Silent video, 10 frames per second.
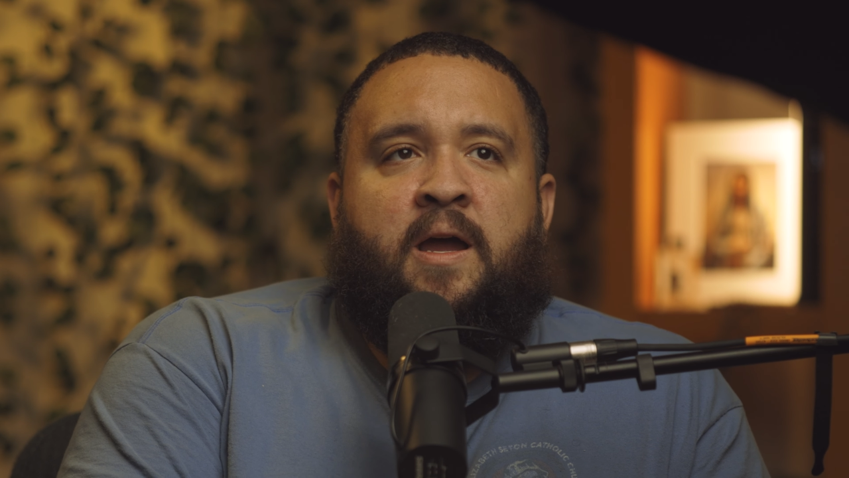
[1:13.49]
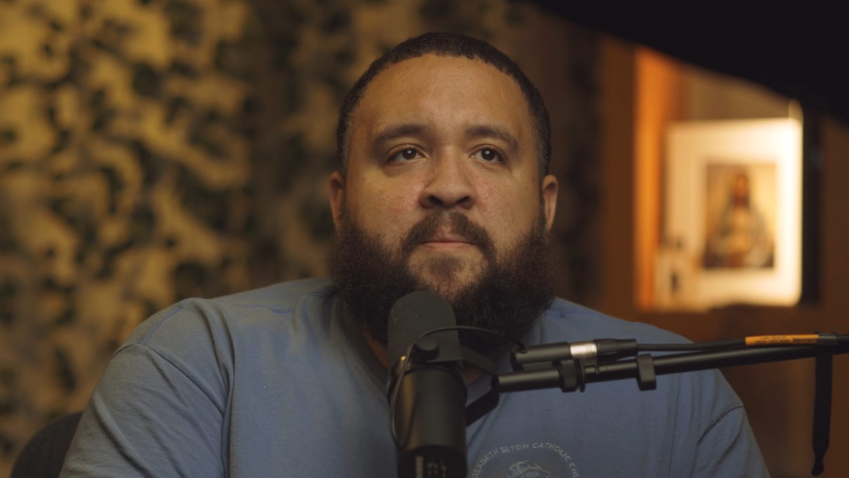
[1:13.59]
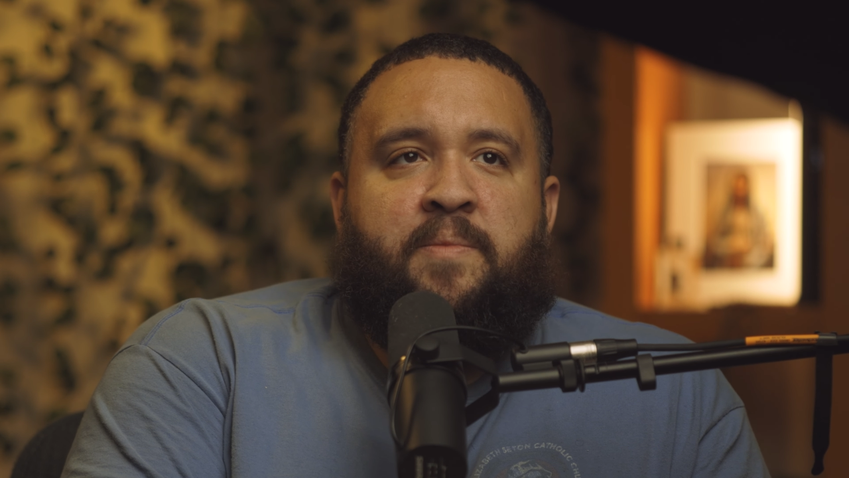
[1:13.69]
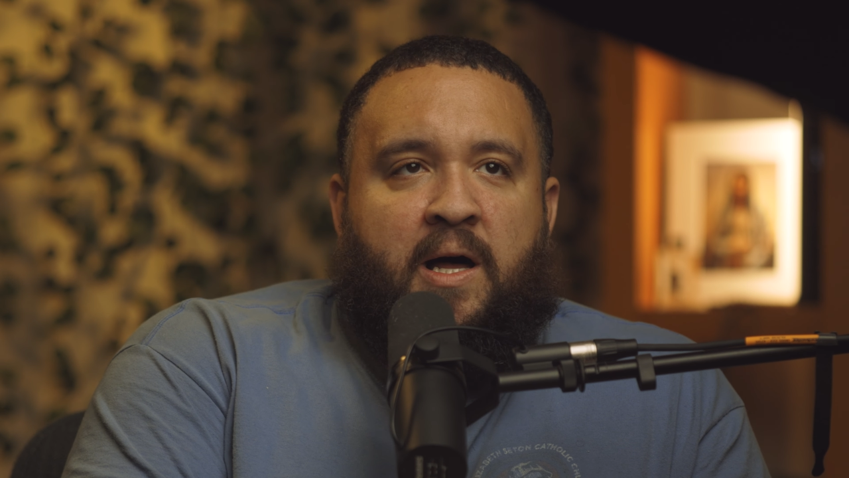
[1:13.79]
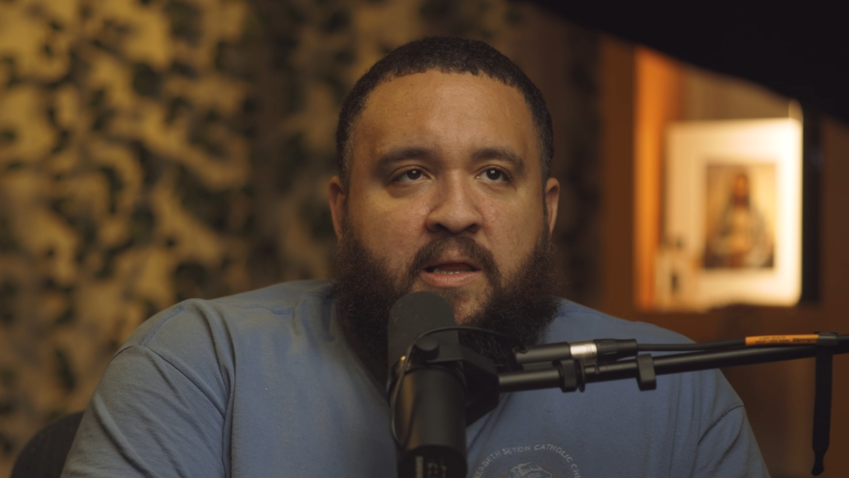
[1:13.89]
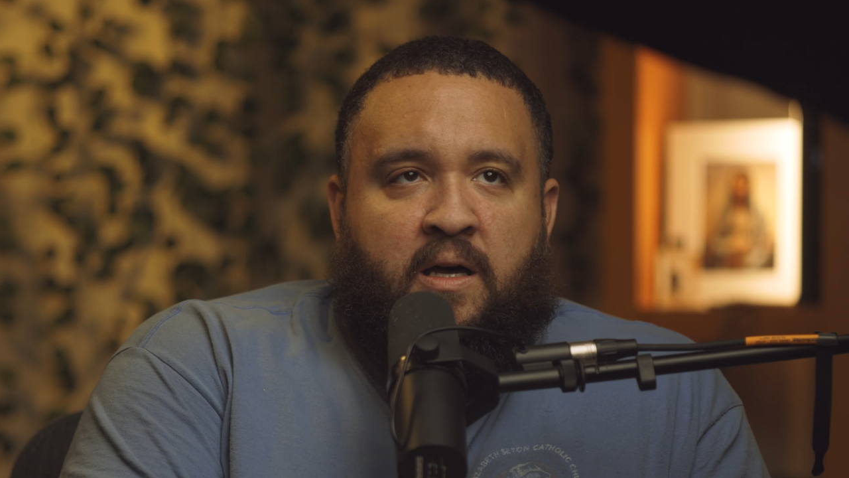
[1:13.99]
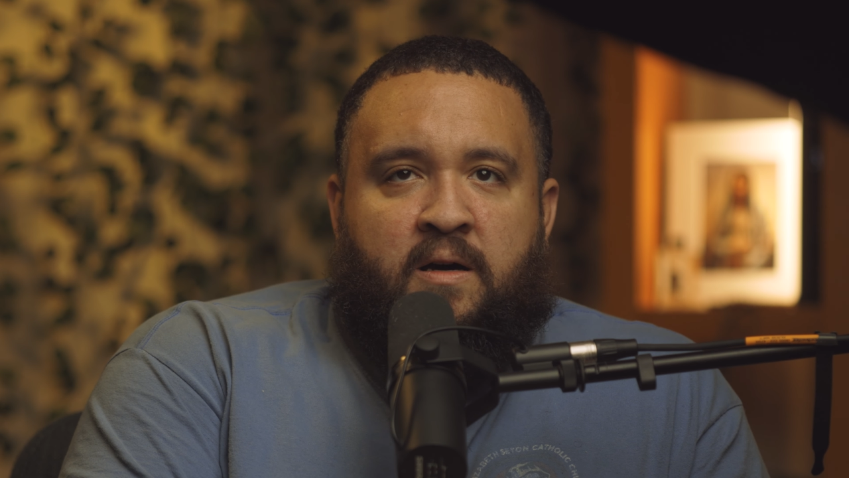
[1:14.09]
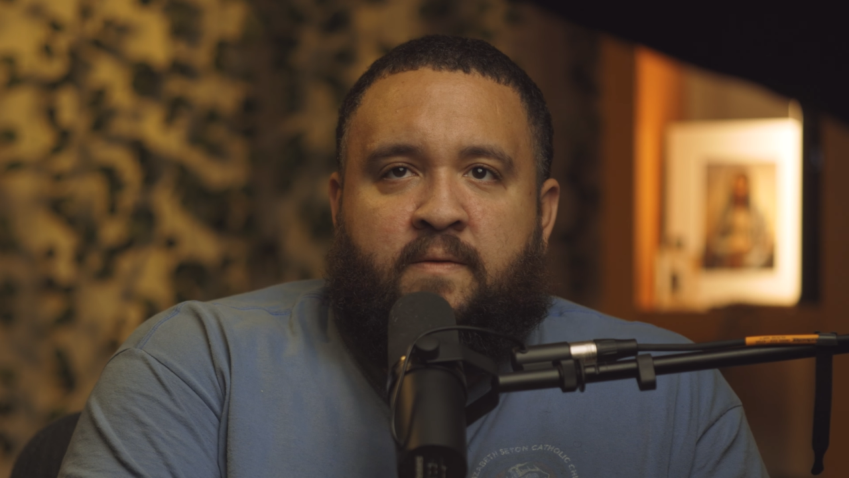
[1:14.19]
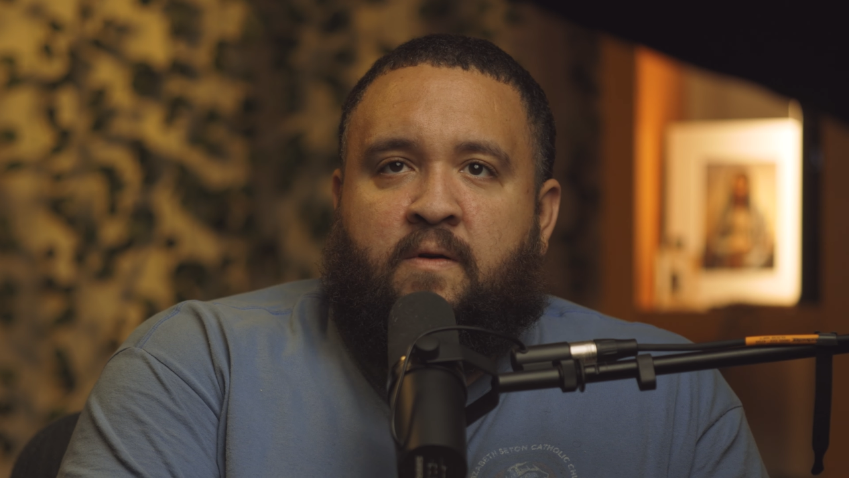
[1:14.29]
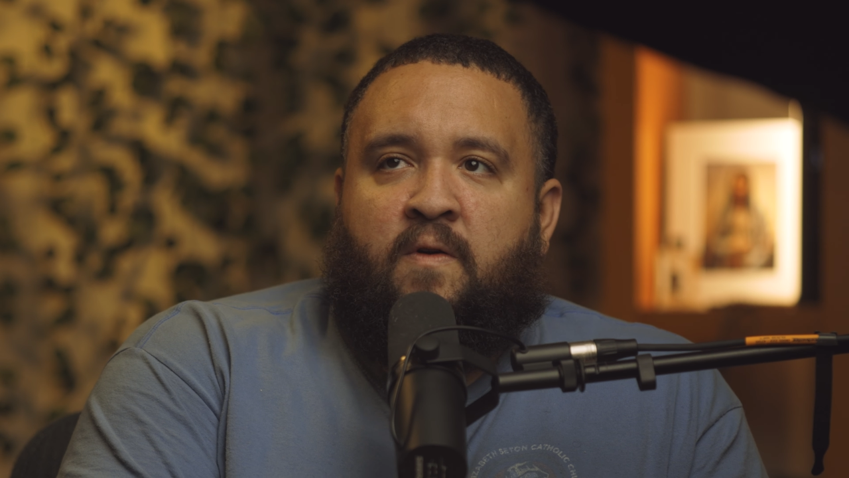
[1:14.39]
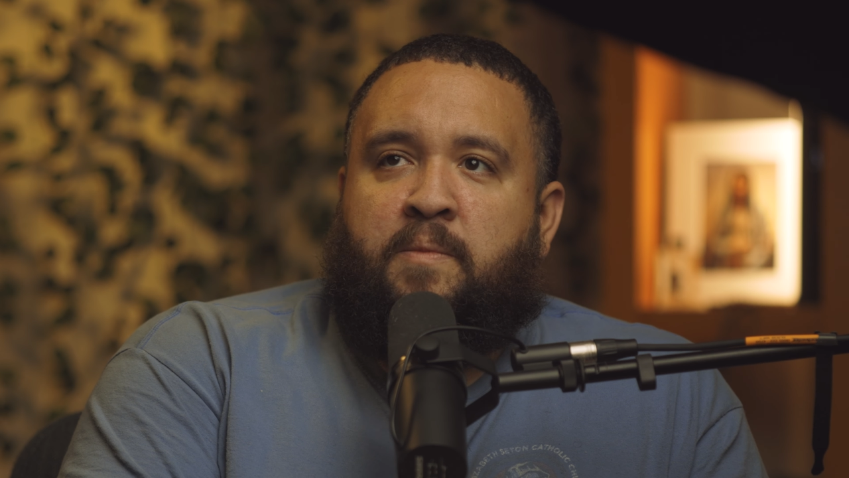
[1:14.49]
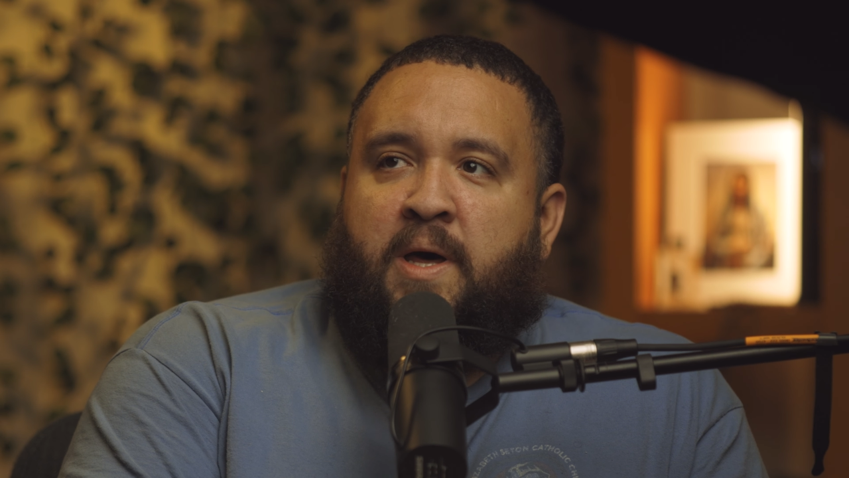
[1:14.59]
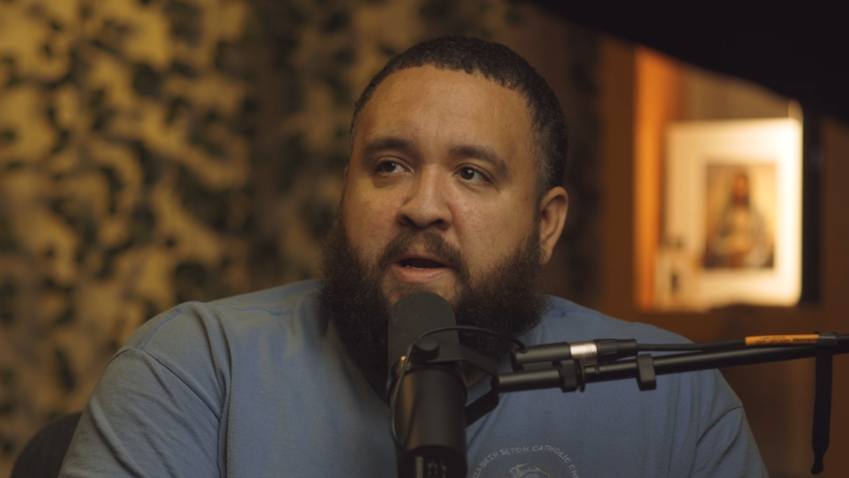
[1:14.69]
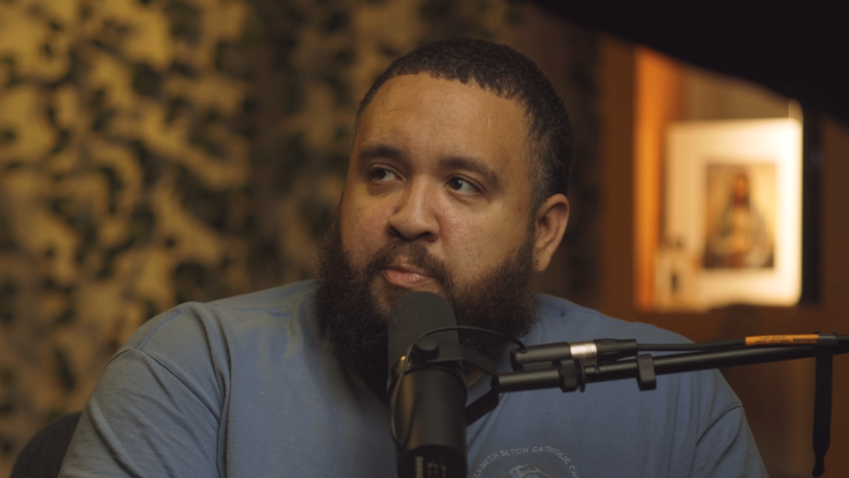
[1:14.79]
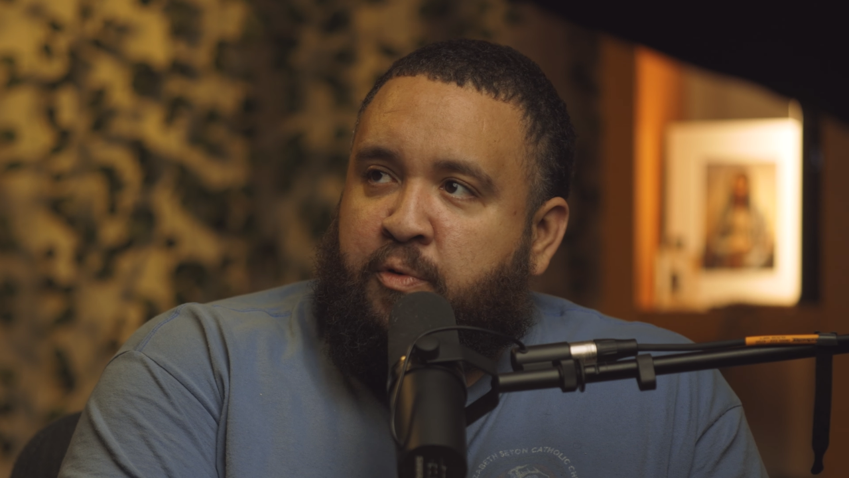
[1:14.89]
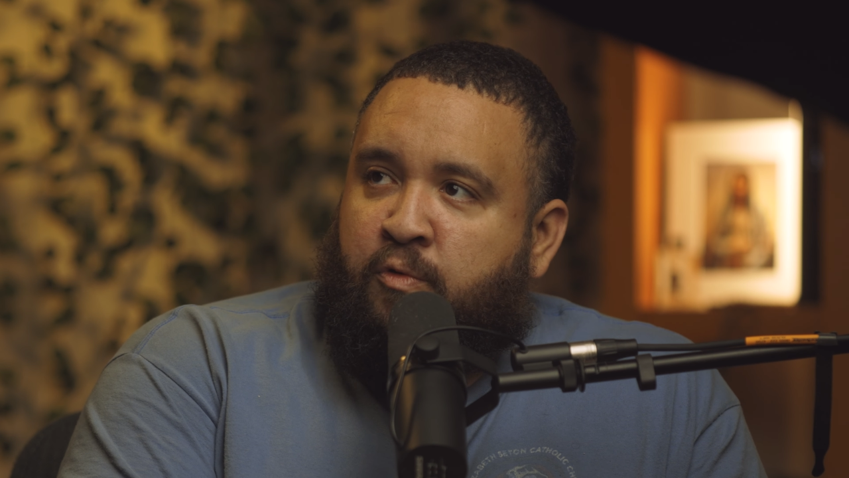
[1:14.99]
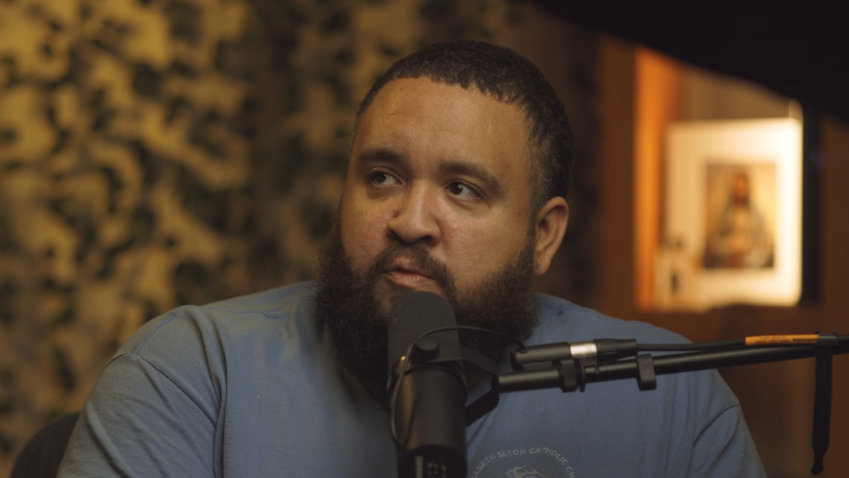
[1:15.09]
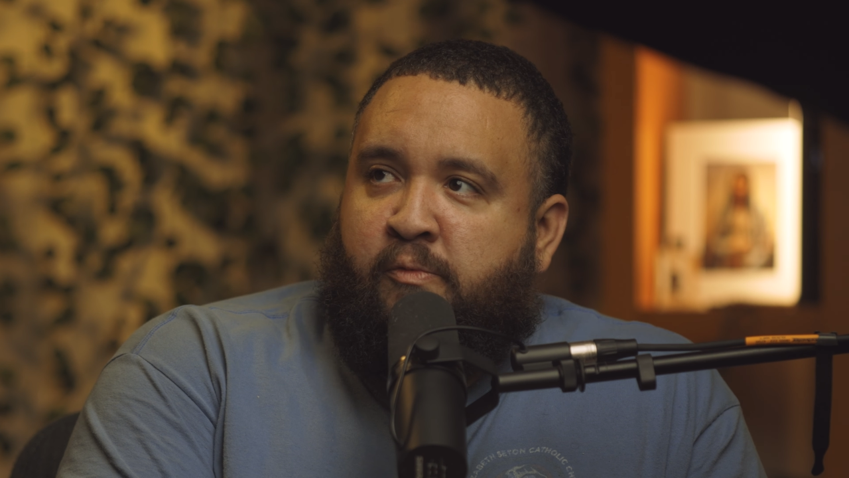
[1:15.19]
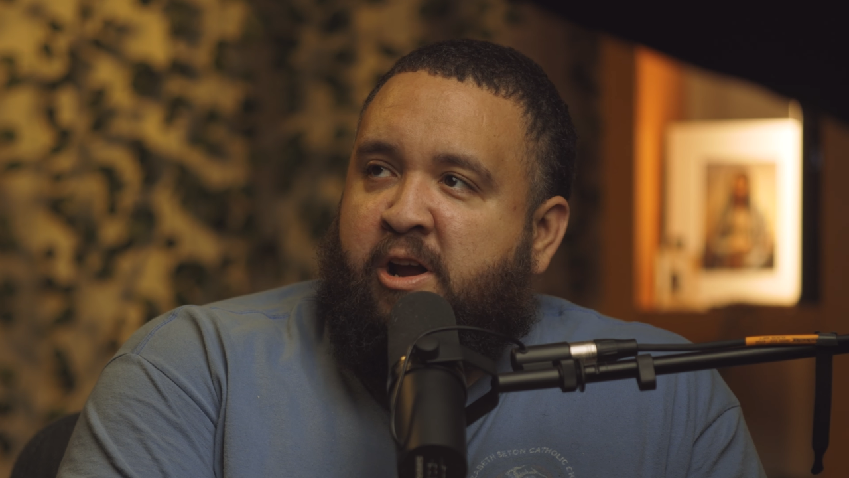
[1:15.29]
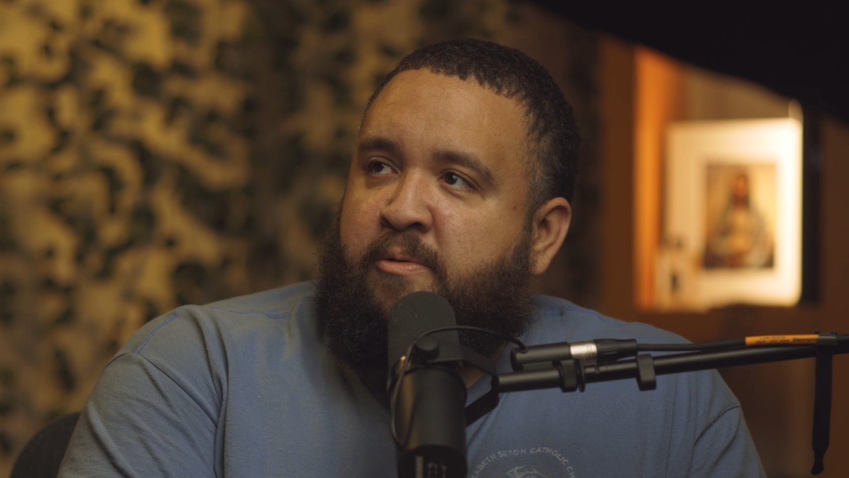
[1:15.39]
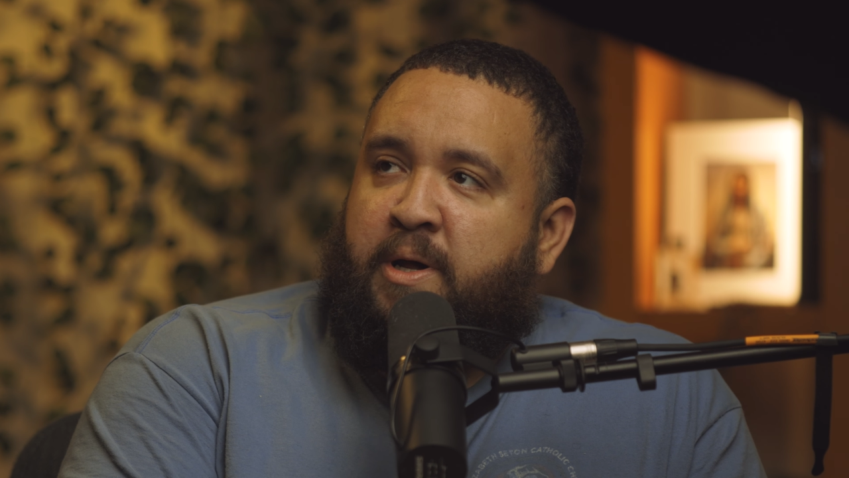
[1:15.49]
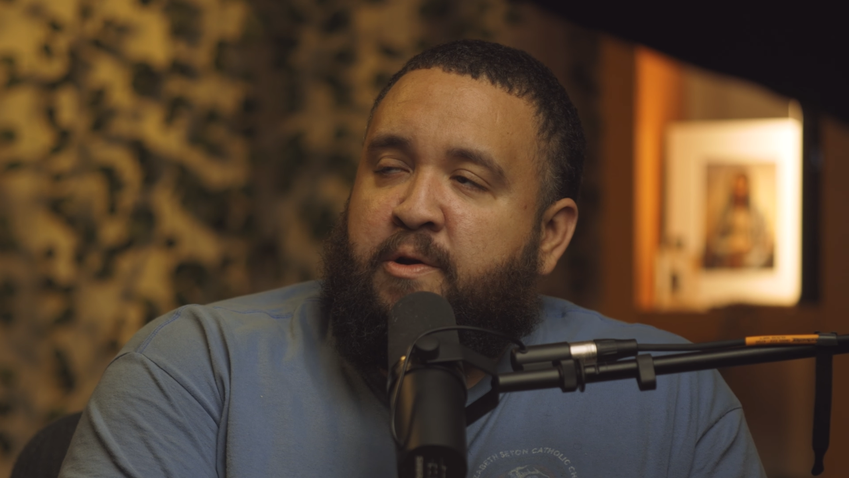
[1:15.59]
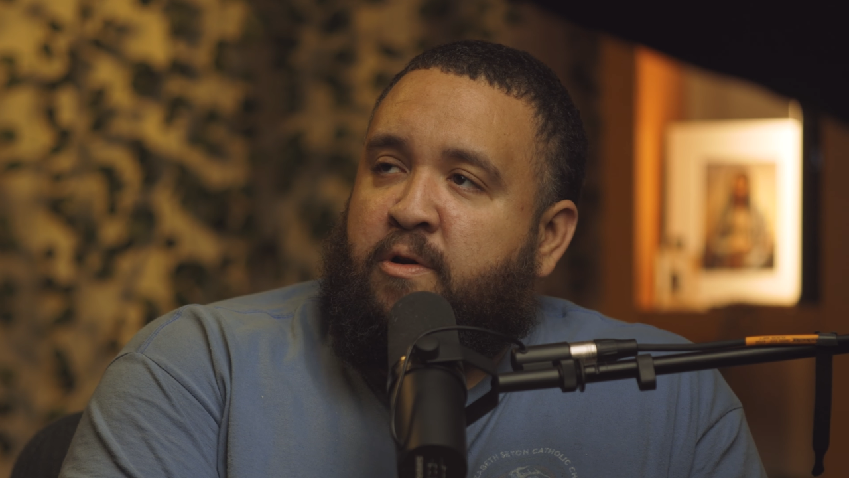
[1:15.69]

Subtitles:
am not loved, or if I'm not approved by everybody,